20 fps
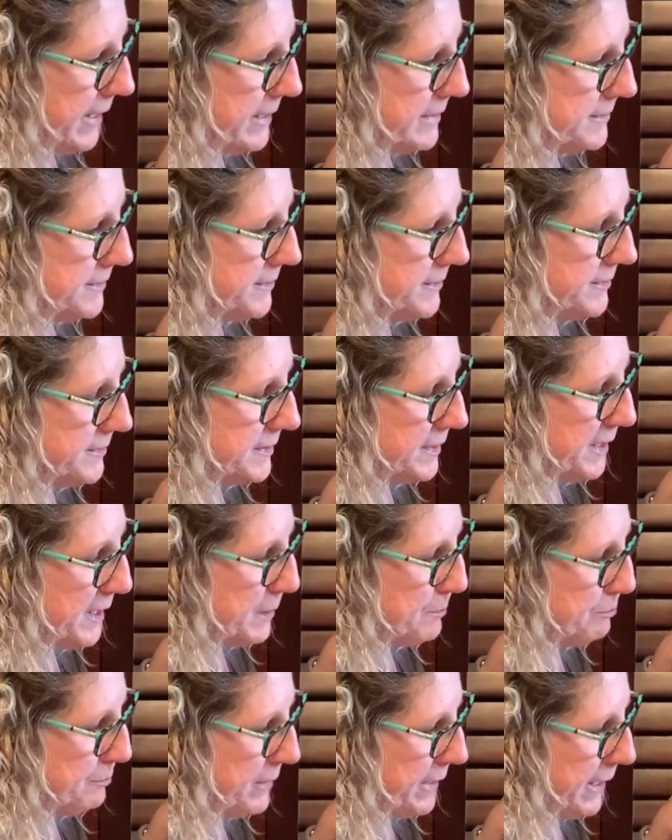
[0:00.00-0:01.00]

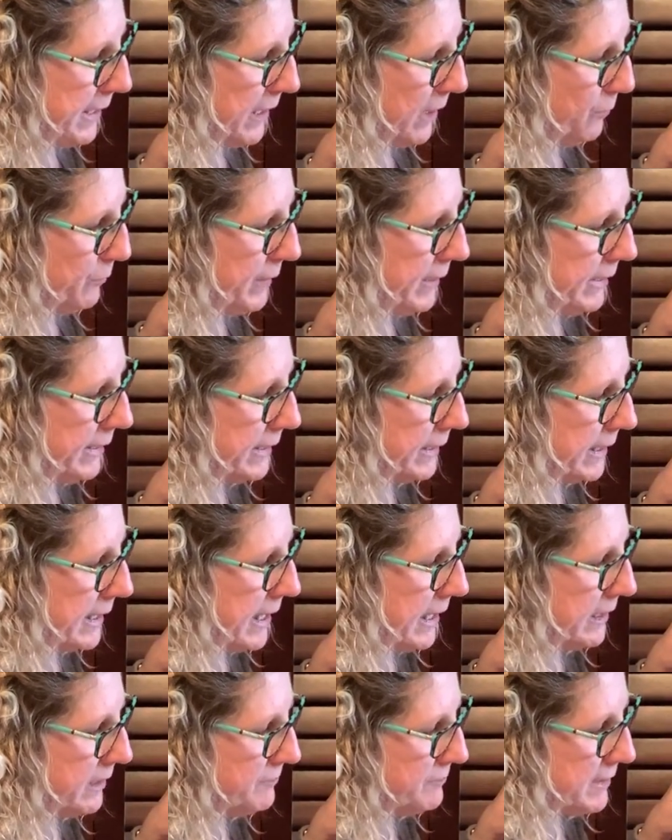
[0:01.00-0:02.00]
Skipping. We get
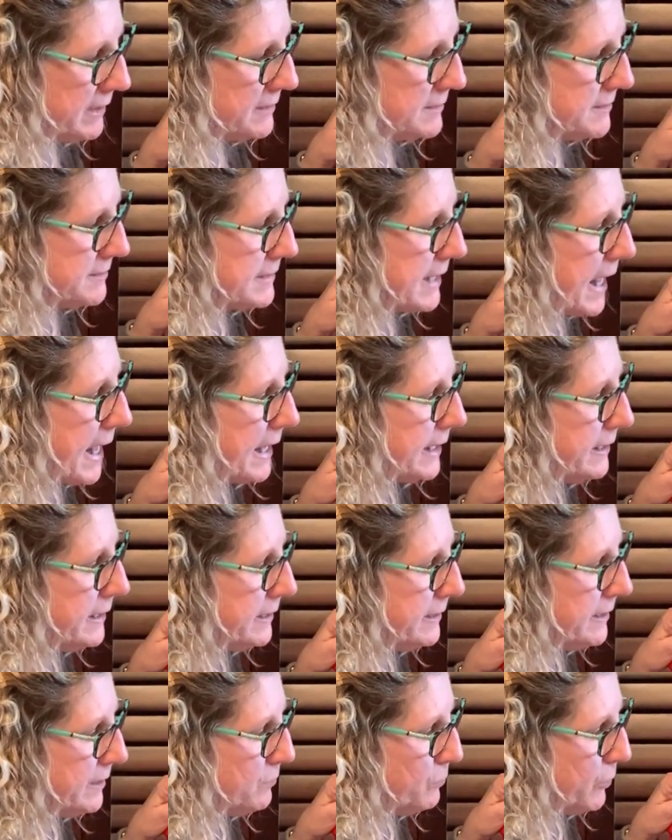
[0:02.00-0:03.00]
kind of
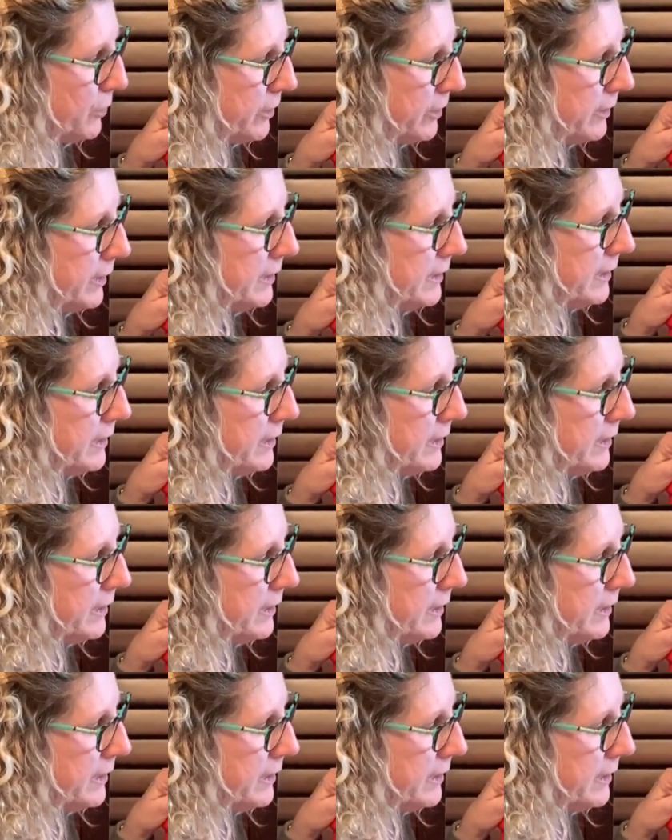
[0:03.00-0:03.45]
excited and we're